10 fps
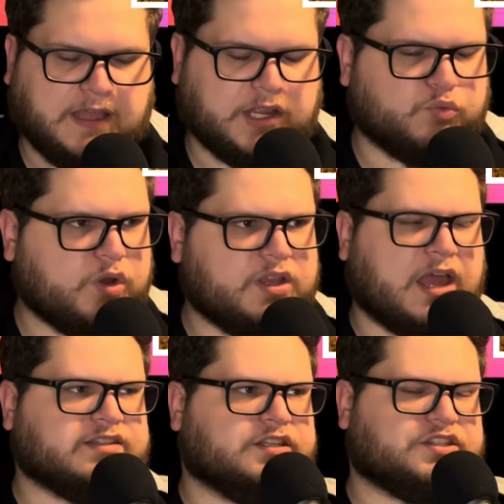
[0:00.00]
And he
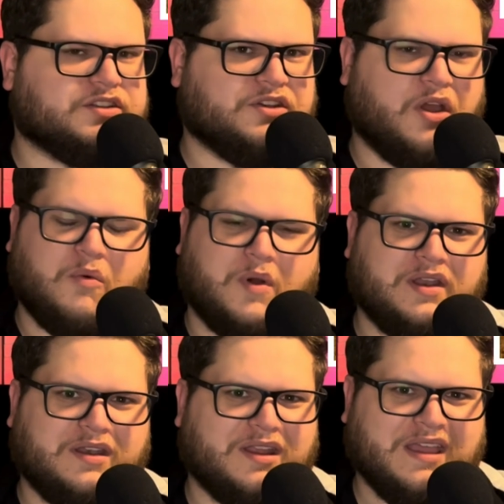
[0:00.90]
realizes no
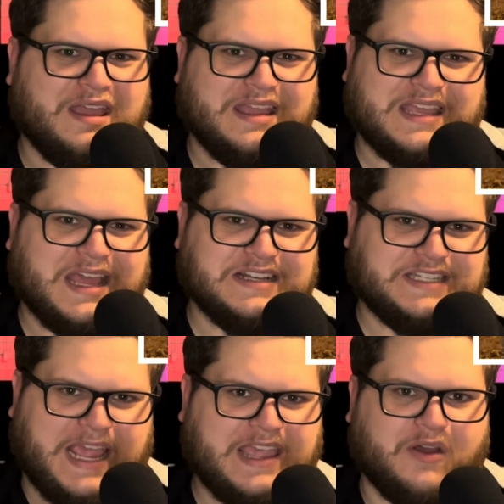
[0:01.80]
one can
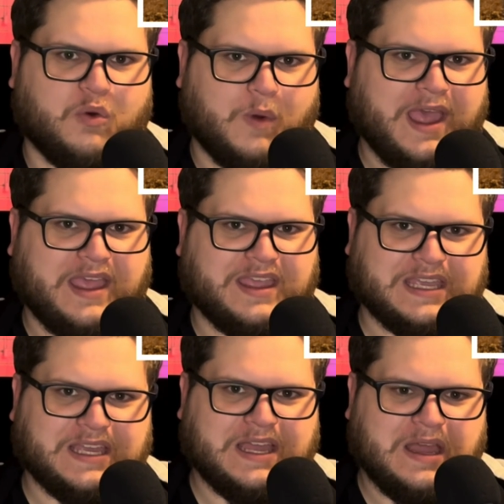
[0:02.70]
take
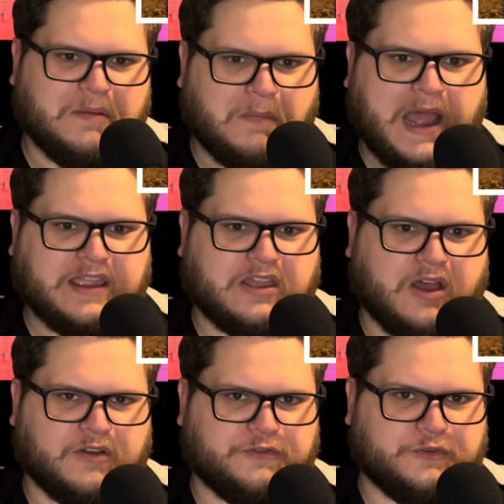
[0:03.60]
away my
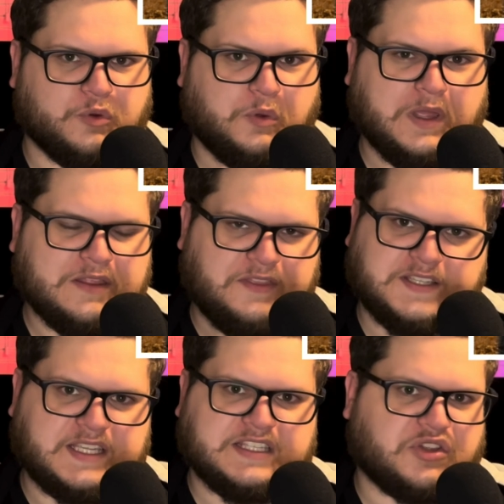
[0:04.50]
kung fu.
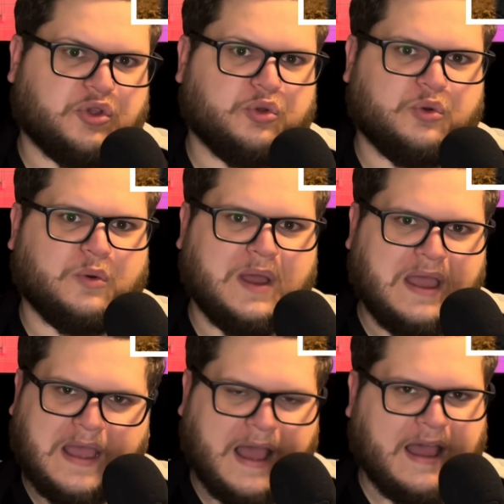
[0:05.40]
This is who
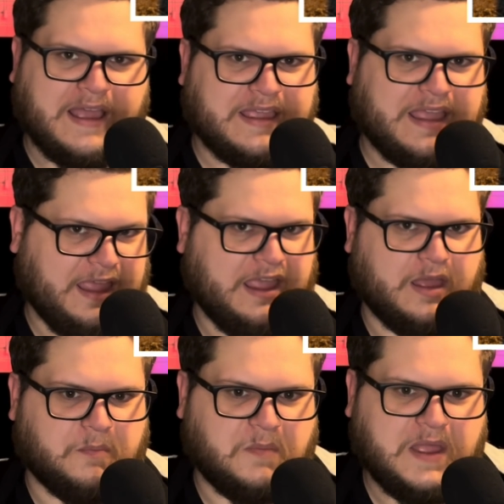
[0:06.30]
I
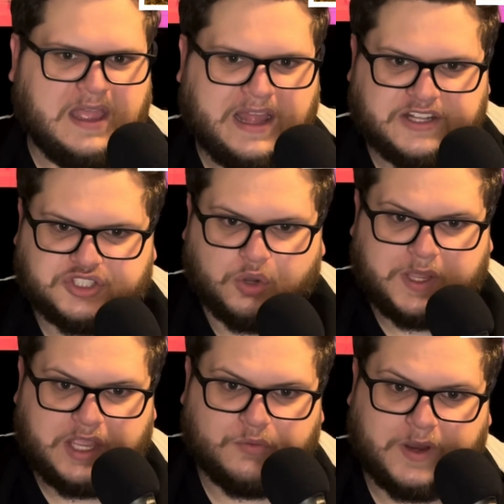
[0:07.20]
am. And so
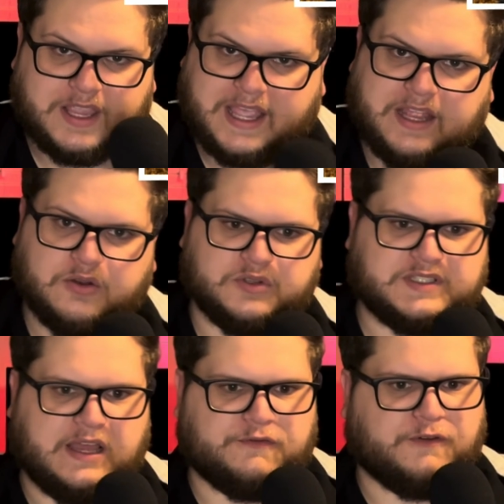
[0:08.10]
he
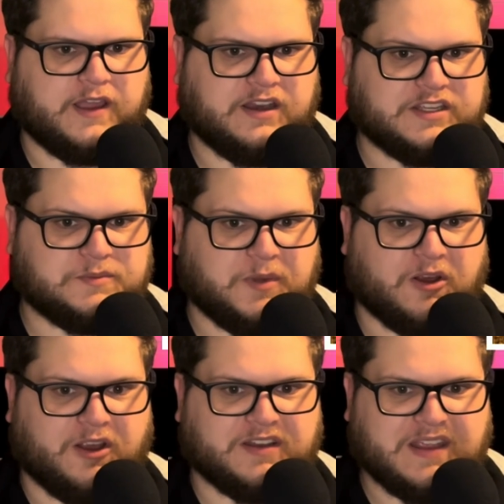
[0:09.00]
rekindles that fighting
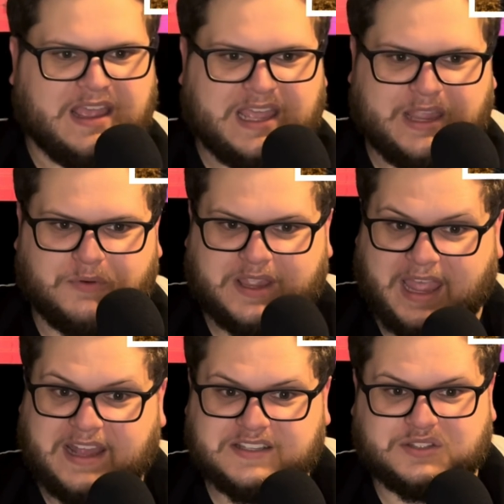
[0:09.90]
spirit. He
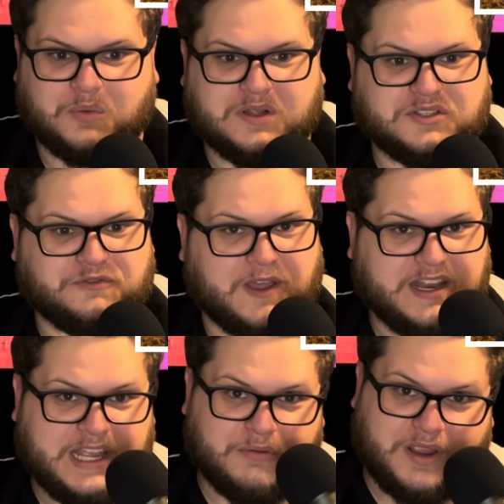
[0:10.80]
regains the will to
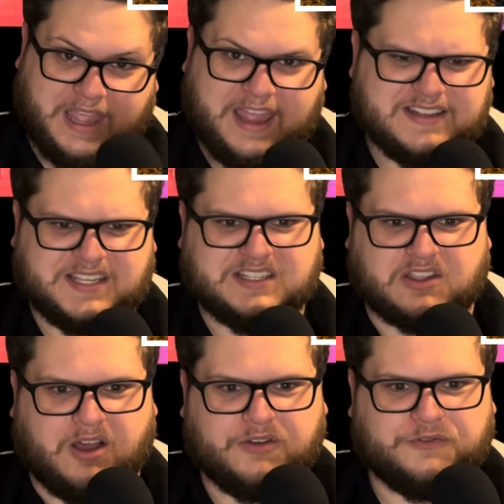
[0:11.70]
fight. He regains his
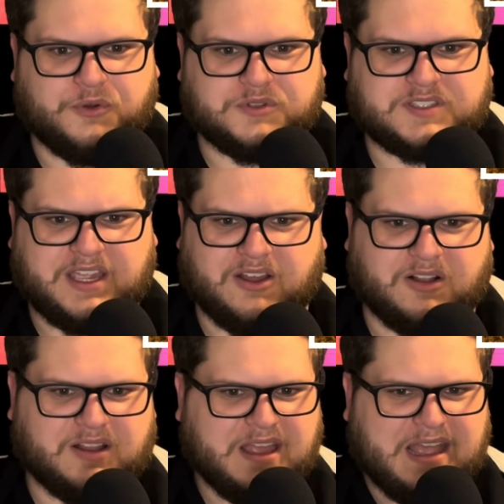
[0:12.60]
kung fu
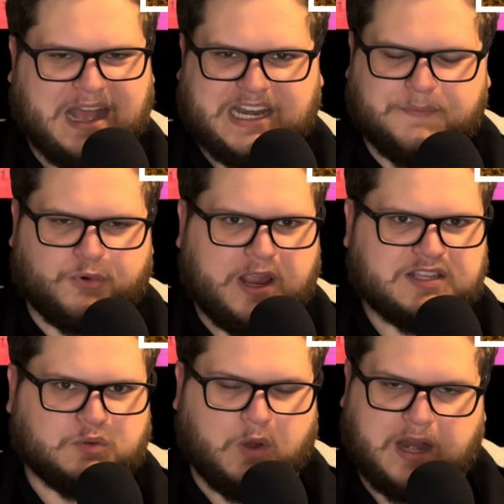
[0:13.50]
skill, and he
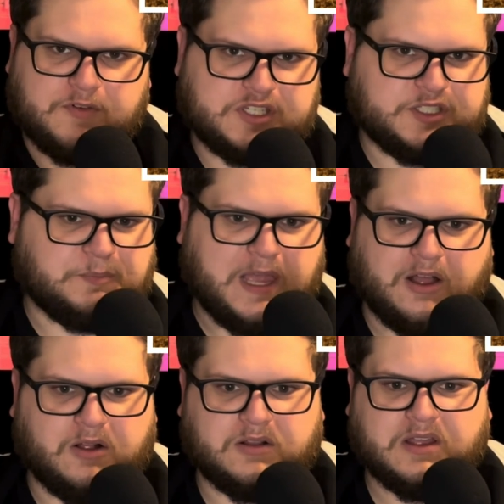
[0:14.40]
breaks whatever
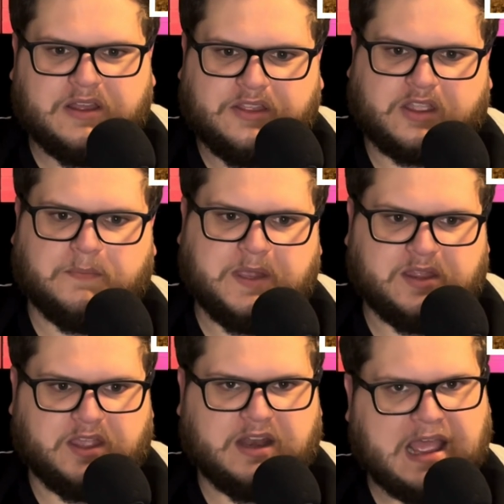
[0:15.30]
spell the
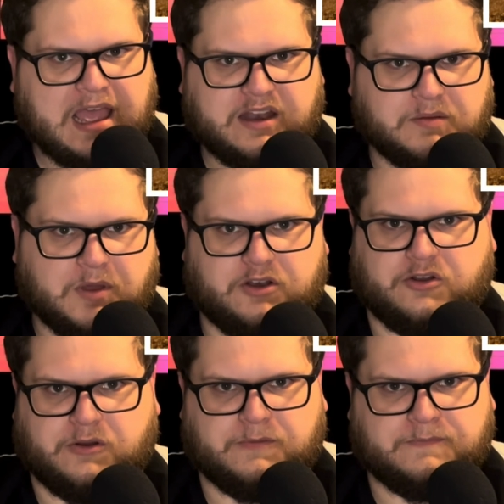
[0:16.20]
Chameleon had him
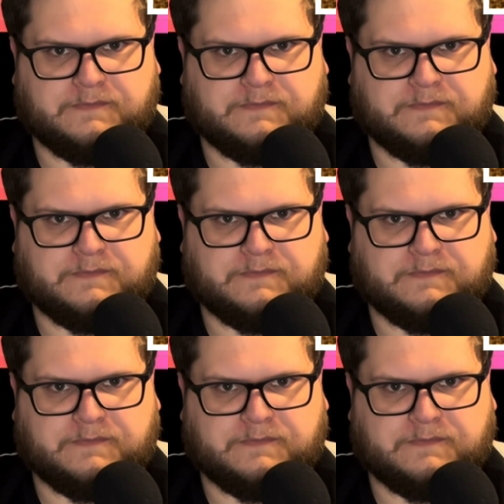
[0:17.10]
under.